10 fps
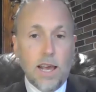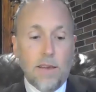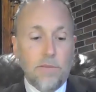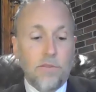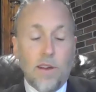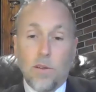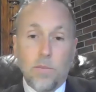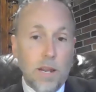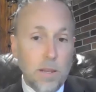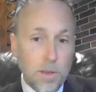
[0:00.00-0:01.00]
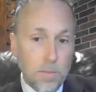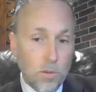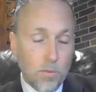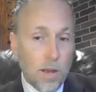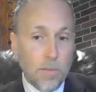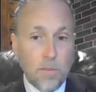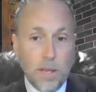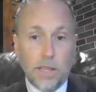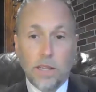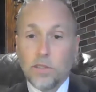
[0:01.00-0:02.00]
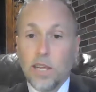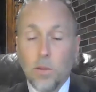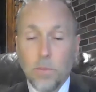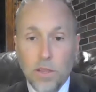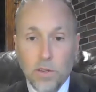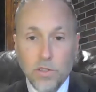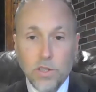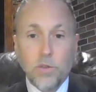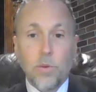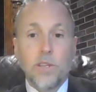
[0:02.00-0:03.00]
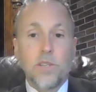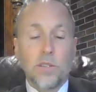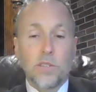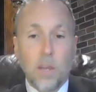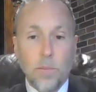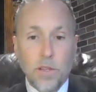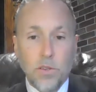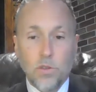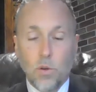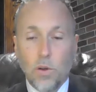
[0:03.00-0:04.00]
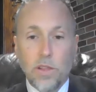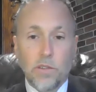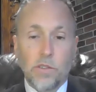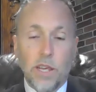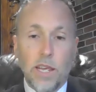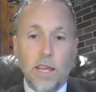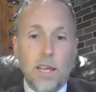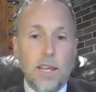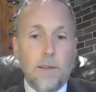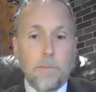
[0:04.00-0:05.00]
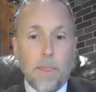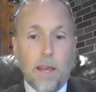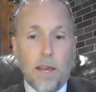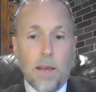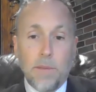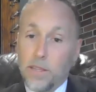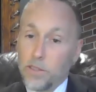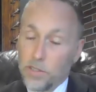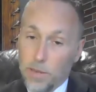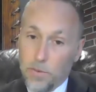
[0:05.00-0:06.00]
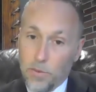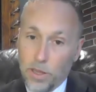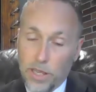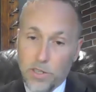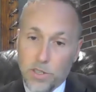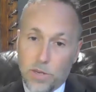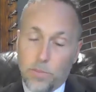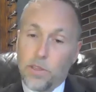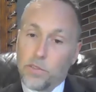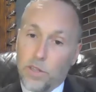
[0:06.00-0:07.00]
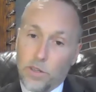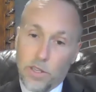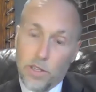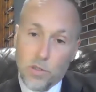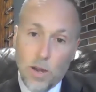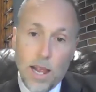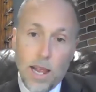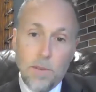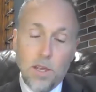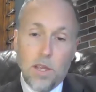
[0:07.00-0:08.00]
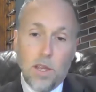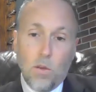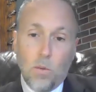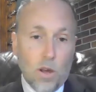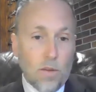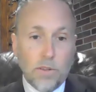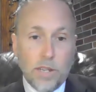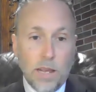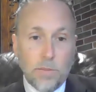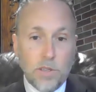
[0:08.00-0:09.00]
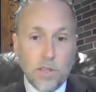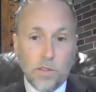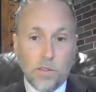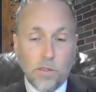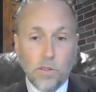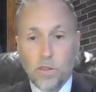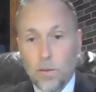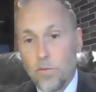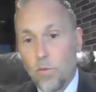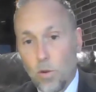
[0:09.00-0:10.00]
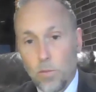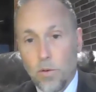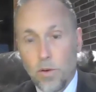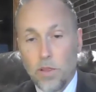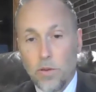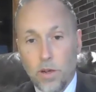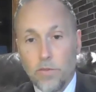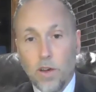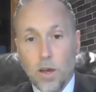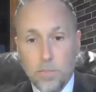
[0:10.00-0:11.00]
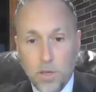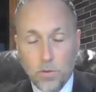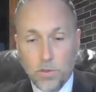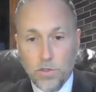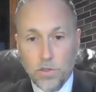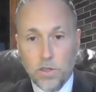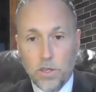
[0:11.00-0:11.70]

I've found many people have come to me and they'll tell me their situation, they'll tell me their story, they'll say, I'm in this type of relationship, and they'll start to describe what oftentimes is some form or another of abuse.